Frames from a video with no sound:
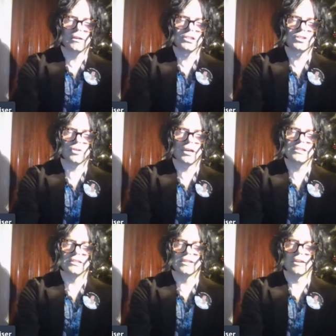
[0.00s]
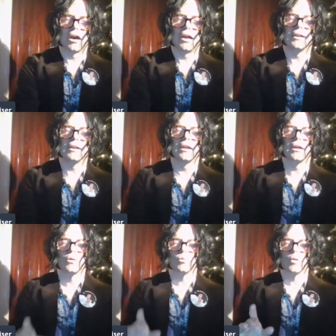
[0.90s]
Strange is the night
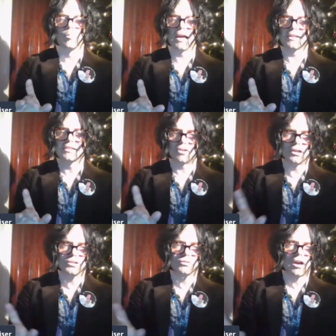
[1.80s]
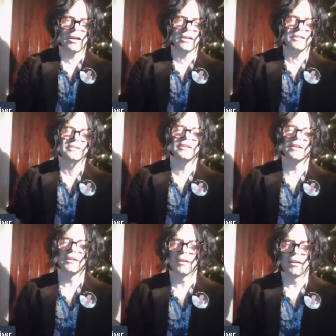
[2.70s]
where black stars rise
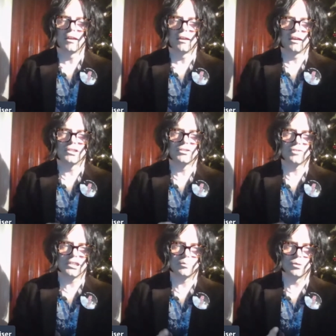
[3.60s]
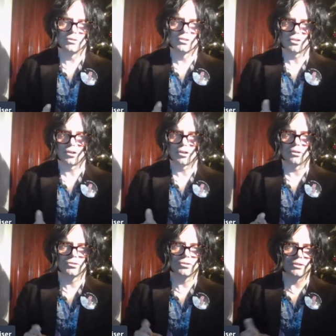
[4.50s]
and strange moons
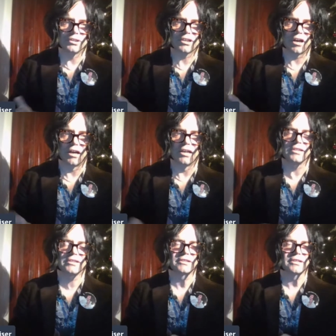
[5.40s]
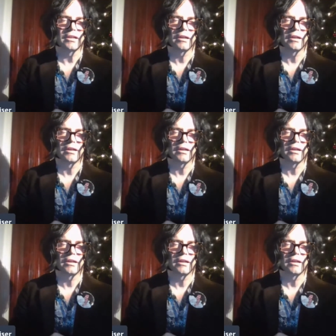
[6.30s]
circle through the skies.